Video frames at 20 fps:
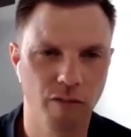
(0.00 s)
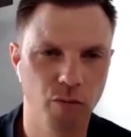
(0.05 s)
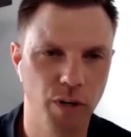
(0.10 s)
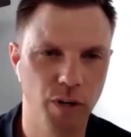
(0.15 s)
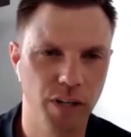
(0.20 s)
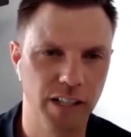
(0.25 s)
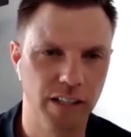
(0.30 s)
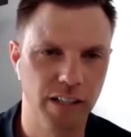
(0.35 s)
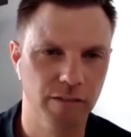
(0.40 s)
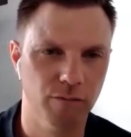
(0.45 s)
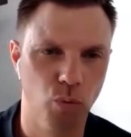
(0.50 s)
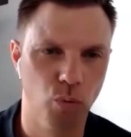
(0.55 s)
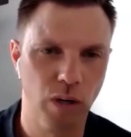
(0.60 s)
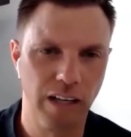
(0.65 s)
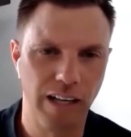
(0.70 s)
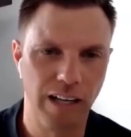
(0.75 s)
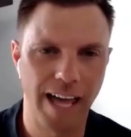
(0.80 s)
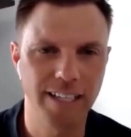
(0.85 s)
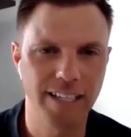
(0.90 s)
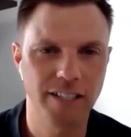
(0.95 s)
really
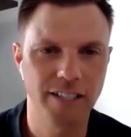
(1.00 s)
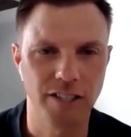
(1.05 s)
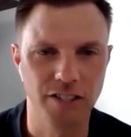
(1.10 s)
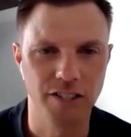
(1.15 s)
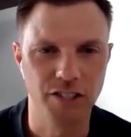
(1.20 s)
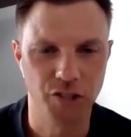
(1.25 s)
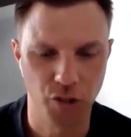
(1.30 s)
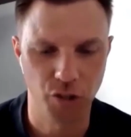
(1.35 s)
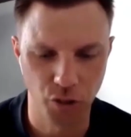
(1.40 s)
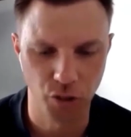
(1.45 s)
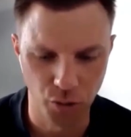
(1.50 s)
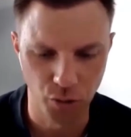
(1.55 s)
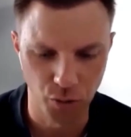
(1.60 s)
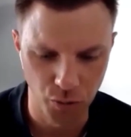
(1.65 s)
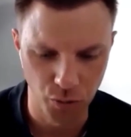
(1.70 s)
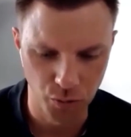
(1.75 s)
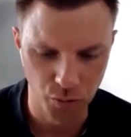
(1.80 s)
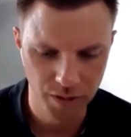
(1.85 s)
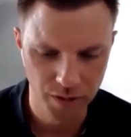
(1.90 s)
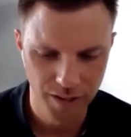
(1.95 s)
related
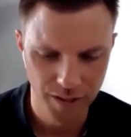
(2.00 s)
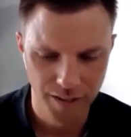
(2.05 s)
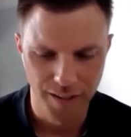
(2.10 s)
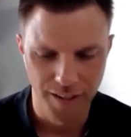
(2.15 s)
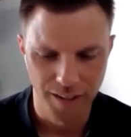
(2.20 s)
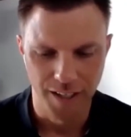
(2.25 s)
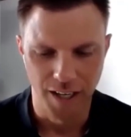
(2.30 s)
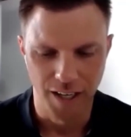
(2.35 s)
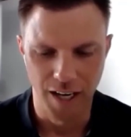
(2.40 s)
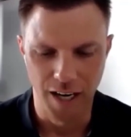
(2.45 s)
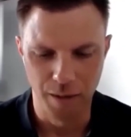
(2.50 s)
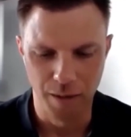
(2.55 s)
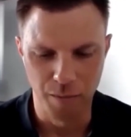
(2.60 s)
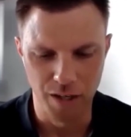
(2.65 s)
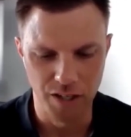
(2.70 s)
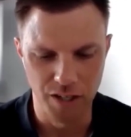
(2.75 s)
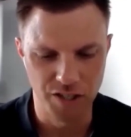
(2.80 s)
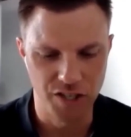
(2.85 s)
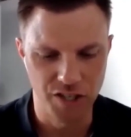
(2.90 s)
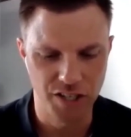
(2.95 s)
to
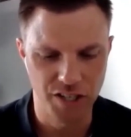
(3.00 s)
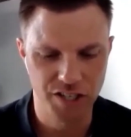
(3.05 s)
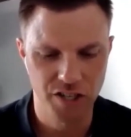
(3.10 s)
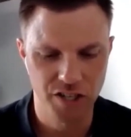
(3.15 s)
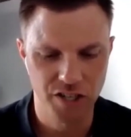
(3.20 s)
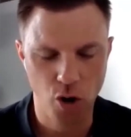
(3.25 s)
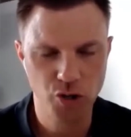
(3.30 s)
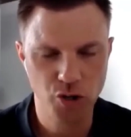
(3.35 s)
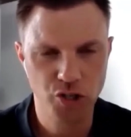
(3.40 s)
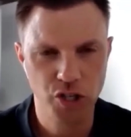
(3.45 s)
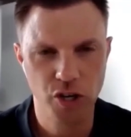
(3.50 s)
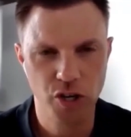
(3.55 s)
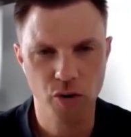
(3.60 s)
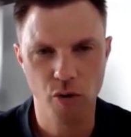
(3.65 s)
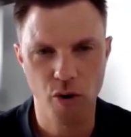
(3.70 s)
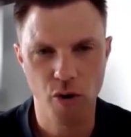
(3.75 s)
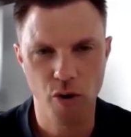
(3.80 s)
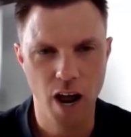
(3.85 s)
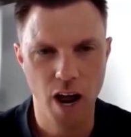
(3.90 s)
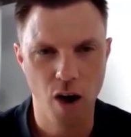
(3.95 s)
is this notion
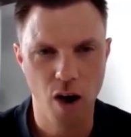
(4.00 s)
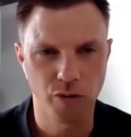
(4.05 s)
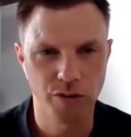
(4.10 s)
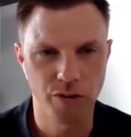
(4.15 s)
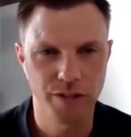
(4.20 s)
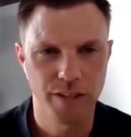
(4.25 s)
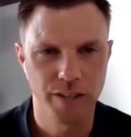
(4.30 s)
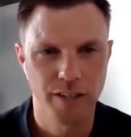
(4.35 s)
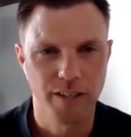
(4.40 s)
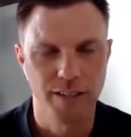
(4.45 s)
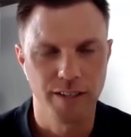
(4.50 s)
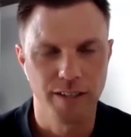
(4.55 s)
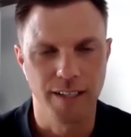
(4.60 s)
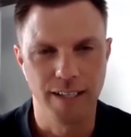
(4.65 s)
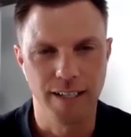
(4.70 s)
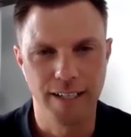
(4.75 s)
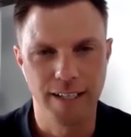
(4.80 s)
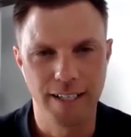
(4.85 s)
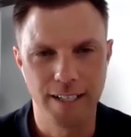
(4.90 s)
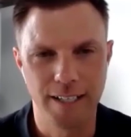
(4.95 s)
around
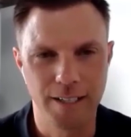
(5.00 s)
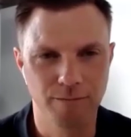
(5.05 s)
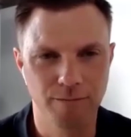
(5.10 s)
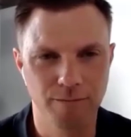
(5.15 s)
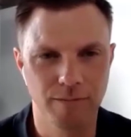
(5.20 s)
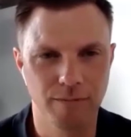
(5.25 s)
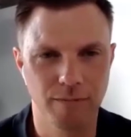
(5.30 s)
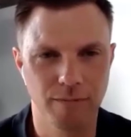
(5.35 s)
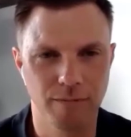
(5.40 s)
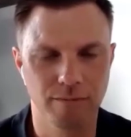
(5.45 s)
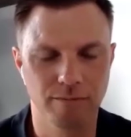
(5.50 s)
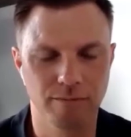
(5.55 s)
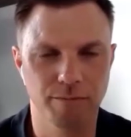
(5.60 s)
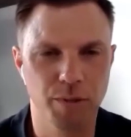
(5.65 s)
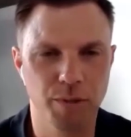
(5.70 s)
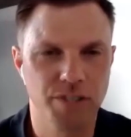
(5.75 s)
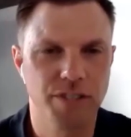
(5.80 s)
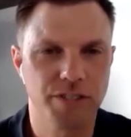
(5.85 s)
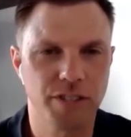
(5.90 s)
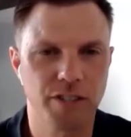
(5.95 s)

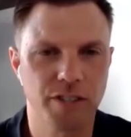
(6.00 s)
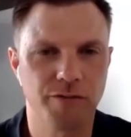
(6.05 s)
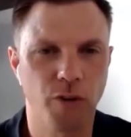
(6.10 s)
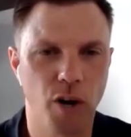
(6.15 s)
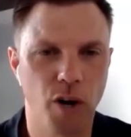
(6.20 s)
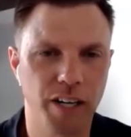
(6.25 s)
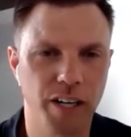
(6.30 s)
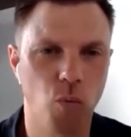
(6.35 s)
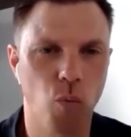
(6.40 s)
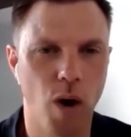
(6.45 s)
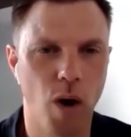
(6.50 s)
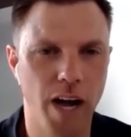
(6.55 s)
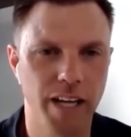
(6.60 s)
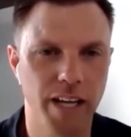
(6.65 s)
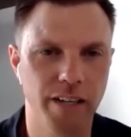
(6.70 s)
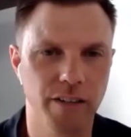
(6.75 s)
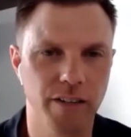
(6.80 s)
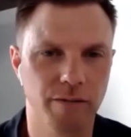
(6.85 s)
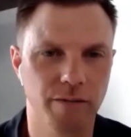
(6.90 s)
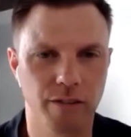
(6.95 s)
businesses finding a
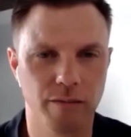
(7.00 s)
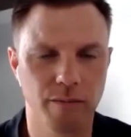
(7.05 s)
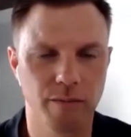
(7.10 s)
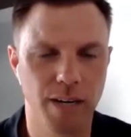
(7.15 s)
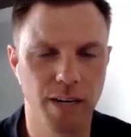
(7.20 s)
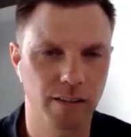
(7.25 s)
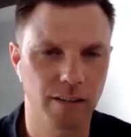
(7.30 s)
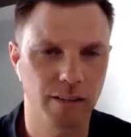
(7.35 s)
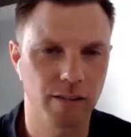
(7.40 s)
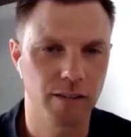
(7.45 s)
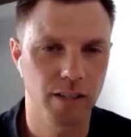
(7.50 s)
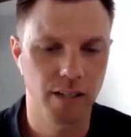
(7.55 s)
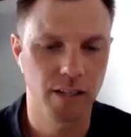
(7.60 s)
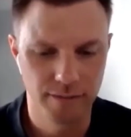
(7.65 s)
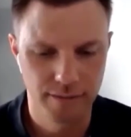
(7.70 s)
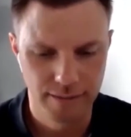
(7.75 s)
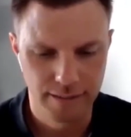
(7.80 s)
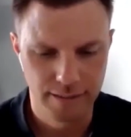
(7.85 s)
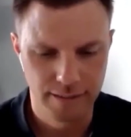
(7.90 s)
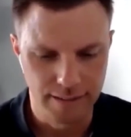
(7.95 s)
way to make
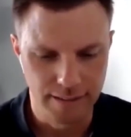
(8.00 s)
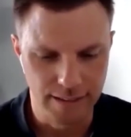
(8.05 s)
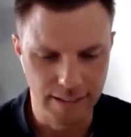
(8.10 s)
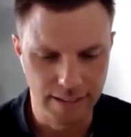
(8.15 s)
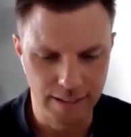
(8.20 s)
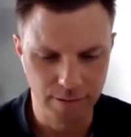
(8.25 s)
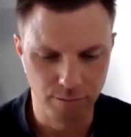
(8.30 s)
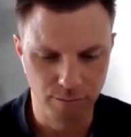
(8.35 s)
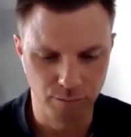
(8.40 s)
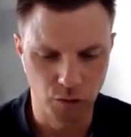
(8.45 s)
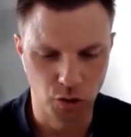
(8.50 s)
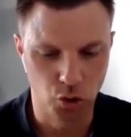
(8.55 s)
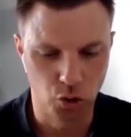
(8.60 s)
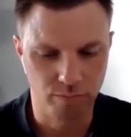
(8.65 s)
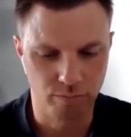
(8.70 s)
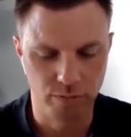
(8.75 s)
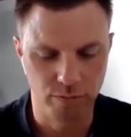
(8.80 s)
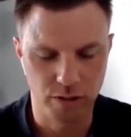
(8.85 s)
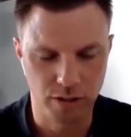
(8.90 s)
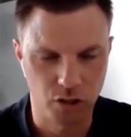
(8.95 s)
to
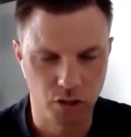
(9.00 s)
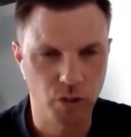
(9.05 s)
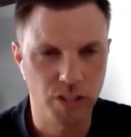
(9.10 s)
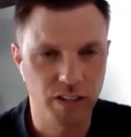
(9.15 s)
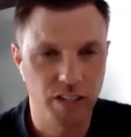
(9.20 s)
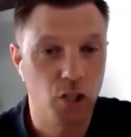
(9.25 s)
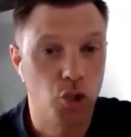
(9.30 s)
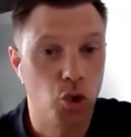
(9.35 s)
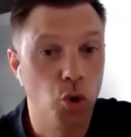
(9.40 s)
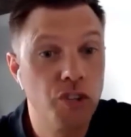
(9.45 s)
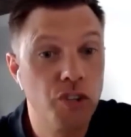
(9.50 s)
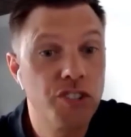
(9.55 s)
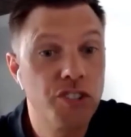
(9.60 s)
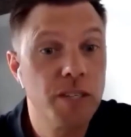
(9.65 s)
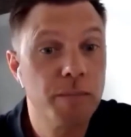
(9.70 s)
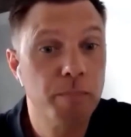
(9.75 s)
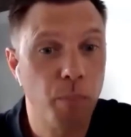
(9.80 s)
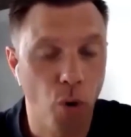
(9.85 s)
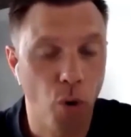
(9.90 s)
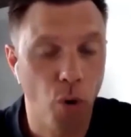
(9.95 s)
treat their goods
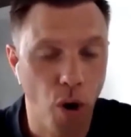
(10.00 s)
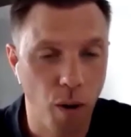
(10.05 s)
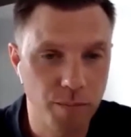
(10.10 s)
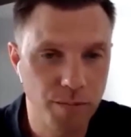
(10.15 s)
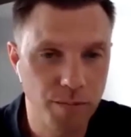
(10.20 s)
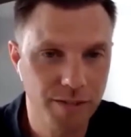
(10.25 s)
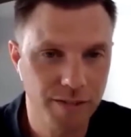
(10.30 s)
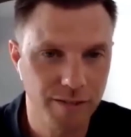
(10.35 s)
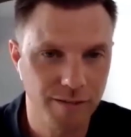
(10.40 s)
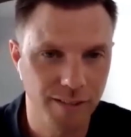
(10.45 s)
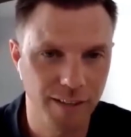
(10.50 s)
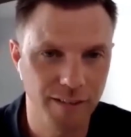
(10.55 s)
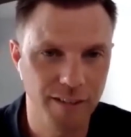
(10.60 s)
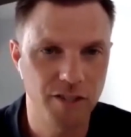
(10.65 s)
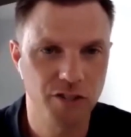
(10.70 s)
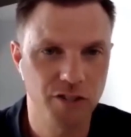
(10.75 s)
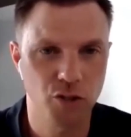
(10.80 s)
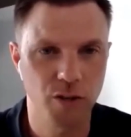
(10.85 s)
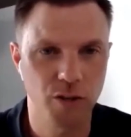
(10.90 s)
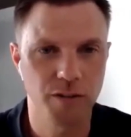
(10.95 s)
as props and
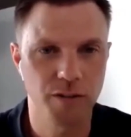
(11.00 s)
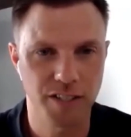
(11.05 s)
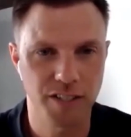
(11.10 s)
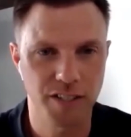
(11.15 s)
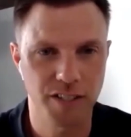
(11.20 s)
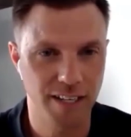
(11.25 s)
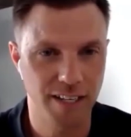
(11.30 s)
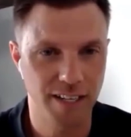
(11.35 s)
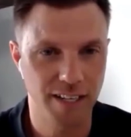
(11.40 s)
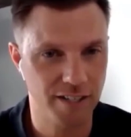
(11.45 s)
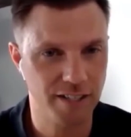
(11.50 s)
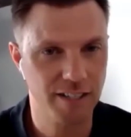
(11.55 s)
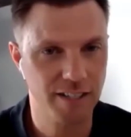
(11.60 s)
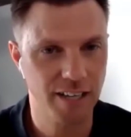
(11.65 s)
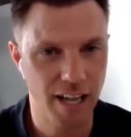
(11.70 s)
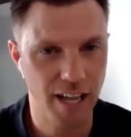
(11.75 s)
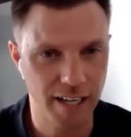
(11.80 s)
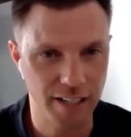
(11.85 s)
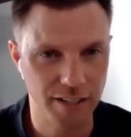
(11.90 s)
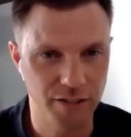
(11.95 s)
their services as a
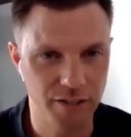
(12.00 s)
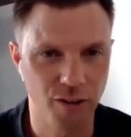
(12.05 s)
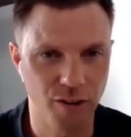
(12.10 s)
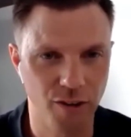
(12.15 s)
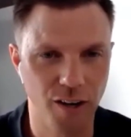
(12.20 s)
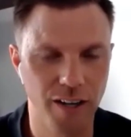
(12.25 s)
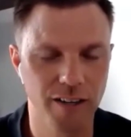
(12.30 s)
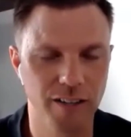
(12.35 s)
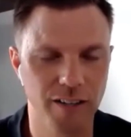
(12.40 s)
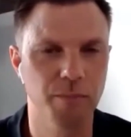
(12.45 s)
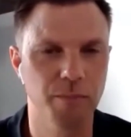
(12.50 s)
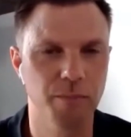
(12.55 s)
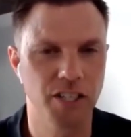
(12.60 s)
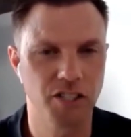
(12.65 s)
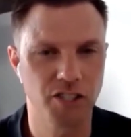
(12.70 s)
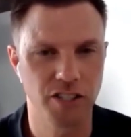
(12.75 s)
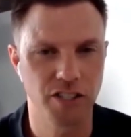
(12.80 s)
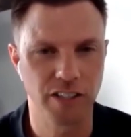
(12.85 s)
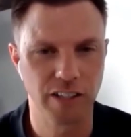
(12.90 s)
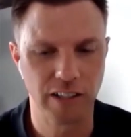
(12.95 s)
stage, right? And you
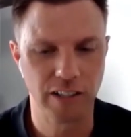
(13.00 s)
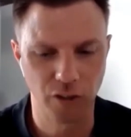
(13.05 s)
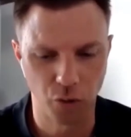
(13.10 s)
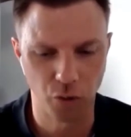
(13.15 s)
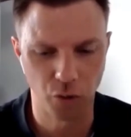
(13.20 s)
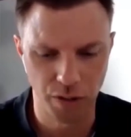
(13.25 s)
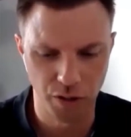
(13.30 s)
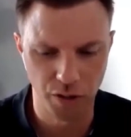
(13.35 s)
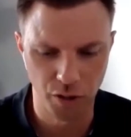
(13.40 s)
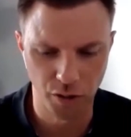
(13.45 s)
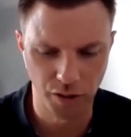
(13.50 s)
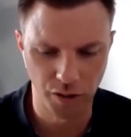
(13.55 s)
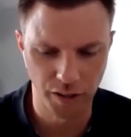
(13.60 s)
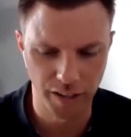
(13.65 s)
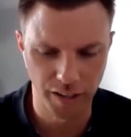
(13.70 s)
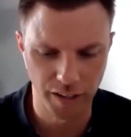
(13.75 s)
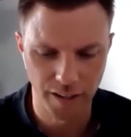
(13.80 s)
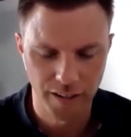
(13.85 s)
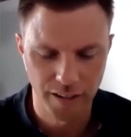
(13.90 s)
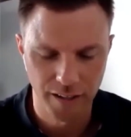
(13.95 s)
mentioned it a little bit
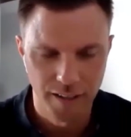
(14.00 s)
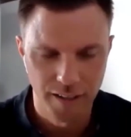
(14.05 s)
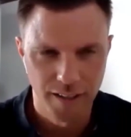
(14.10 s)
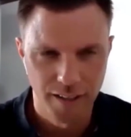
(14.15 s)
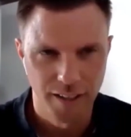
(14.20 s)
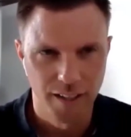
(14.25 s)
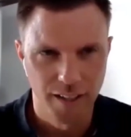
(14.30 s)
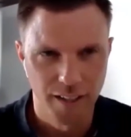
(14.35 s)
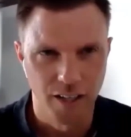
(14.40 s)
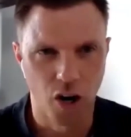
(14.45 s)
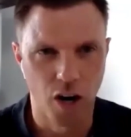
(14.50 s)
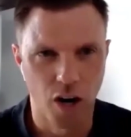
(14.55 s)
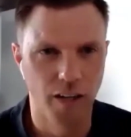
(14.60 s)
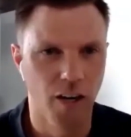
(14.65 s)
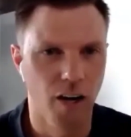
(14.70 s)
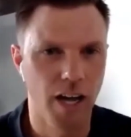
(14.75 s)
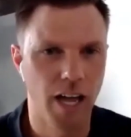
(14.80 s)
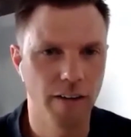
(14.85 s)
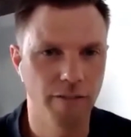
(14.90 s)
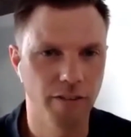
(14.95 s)
earlier.
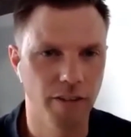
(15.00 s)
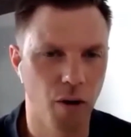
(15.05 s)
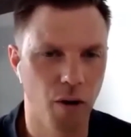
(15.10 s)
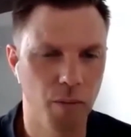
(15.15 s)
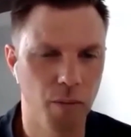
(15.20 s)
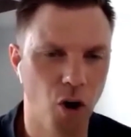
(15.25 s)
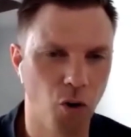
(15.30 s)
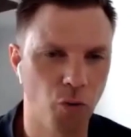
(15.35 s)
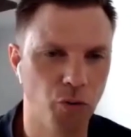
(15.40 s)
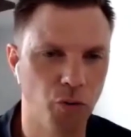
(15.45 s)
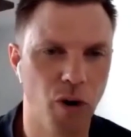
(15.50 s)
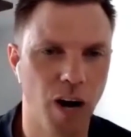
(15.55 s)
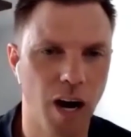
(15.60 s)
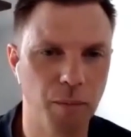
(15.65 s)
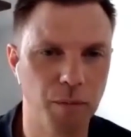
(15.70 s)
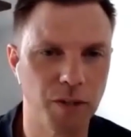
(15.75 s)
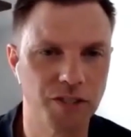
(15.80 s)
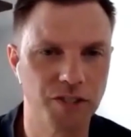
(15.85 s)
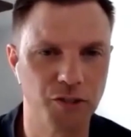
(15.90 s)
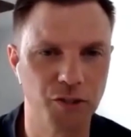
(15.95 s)
I'm an old
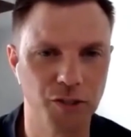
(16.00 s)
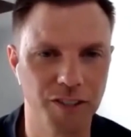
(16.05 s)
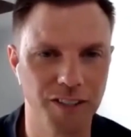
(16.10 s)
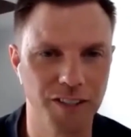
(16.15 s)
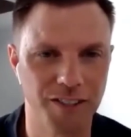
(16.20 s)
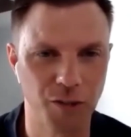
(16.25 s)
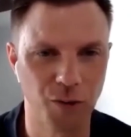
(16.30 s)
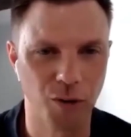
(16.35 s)
drama student, so